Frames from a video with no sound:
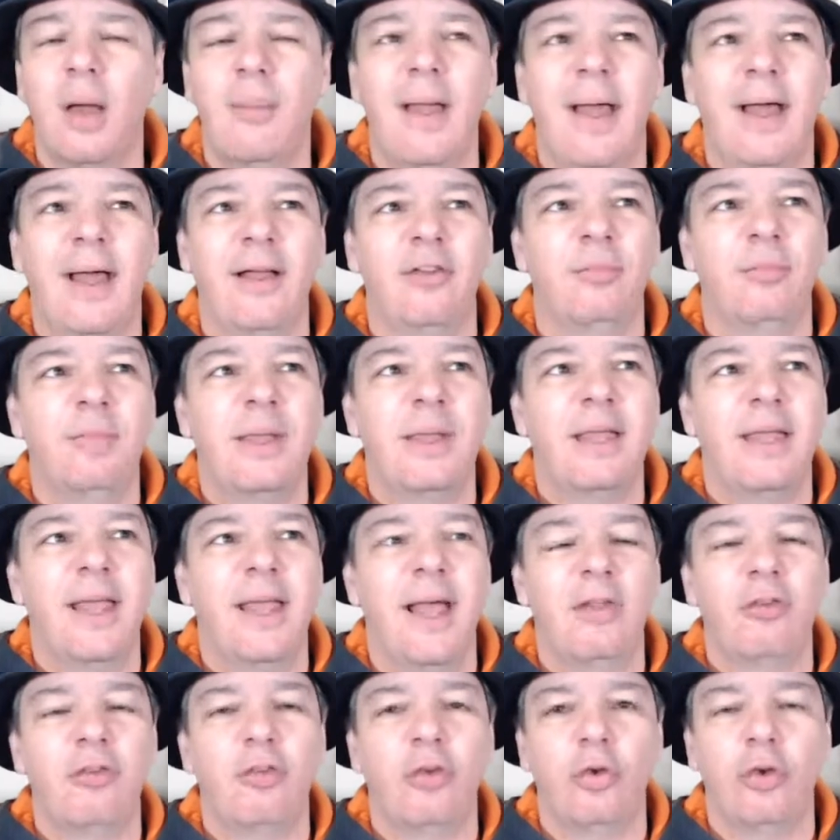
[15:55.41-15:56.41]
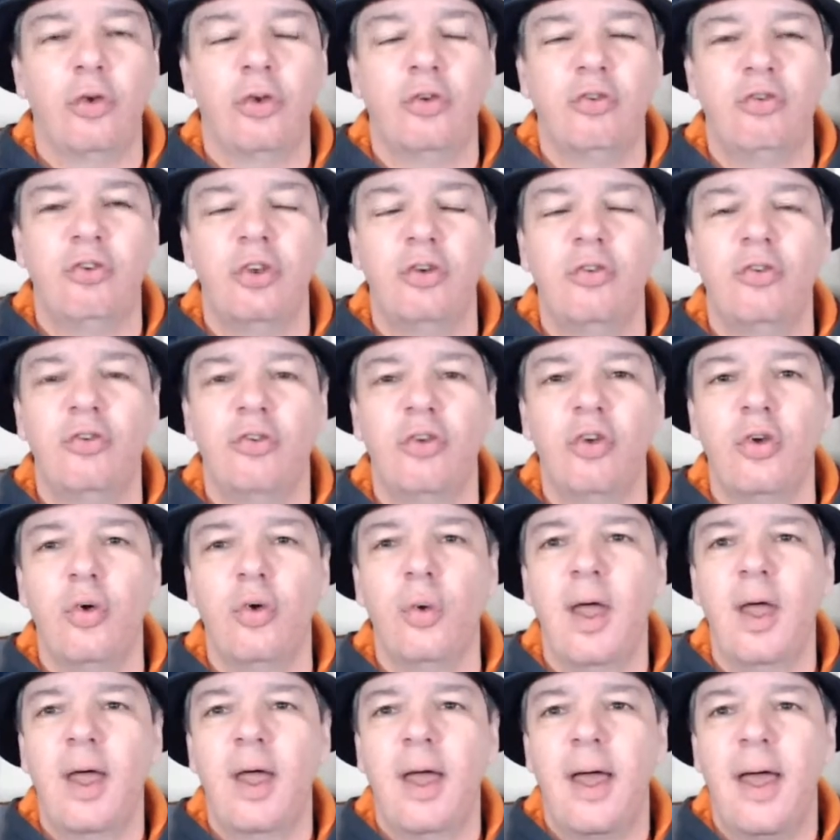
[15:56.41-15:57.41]
has been cancelled due
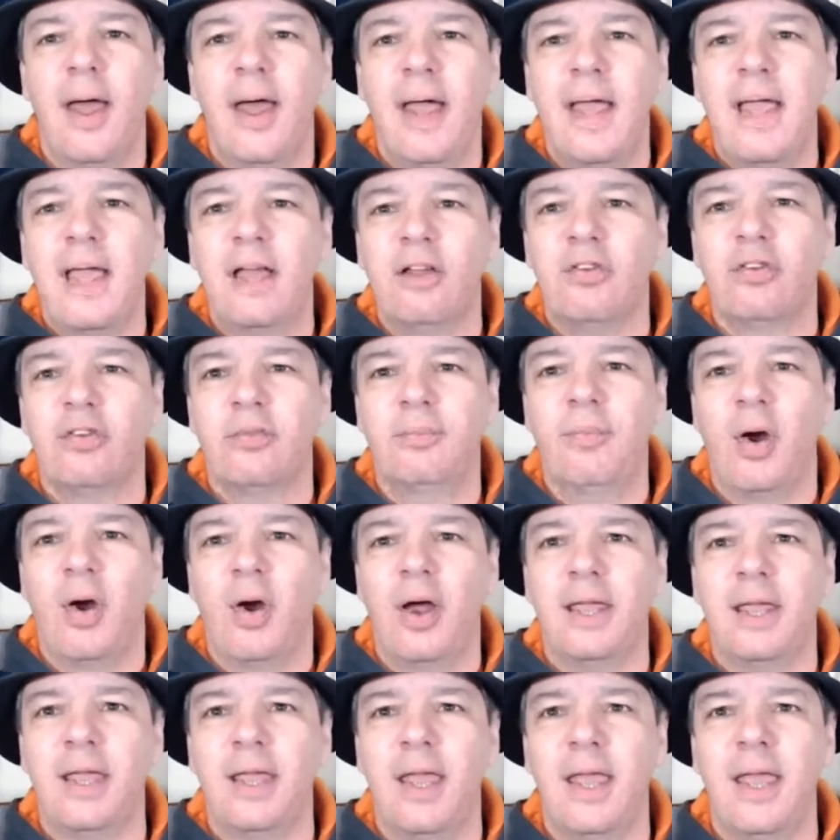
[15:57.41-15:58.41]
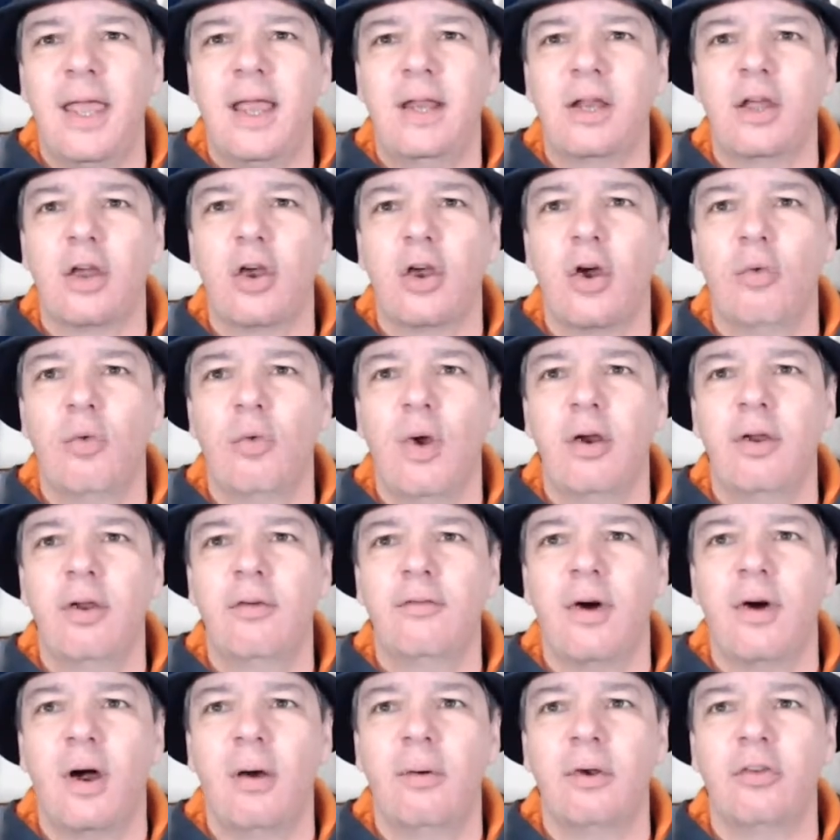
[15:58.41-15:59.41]
to a spike in
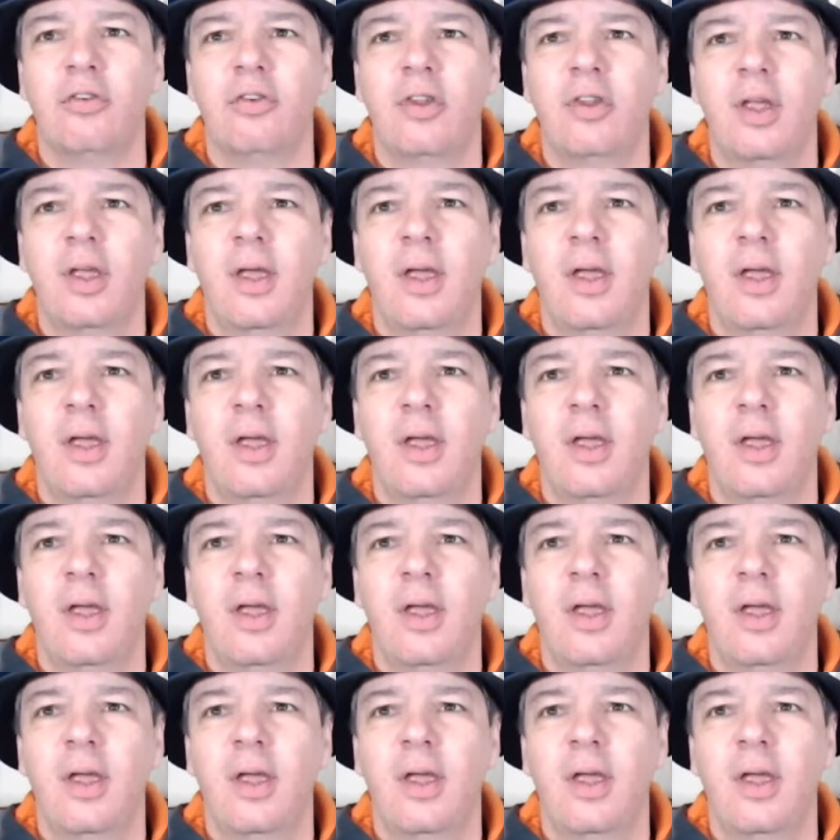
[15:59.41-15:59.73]
coronavirus